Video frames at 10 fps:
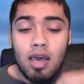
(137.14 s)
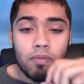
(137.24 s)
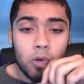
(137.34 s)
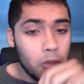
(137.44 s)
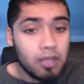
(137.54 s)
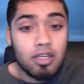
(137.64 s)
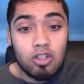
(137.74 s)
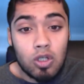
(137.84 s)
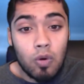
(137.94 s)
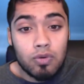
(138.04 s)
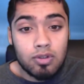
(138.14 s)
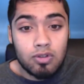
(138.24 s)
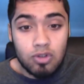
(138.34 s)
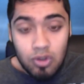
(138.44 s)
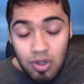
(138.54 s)
But make these goals
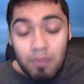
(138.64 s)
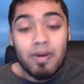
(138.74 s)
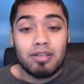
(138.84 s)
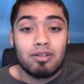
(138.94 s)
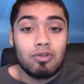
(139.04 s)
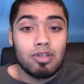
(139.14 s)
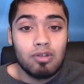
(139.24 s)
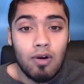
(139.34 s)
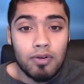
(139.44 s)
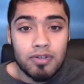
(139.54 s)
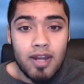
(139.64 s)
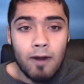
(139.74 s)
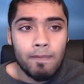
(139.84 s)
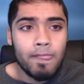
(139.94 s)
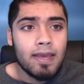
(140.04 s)
and do your best to do these goals.
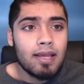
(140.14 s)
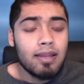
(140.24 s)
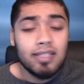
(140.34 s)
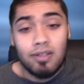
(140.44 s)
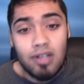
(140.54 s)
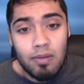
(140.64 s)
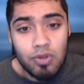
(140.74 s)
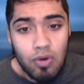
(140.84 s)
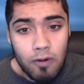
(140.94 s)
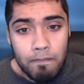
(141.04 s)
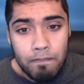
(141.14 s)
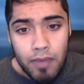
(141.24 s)
Now, let's say you come short.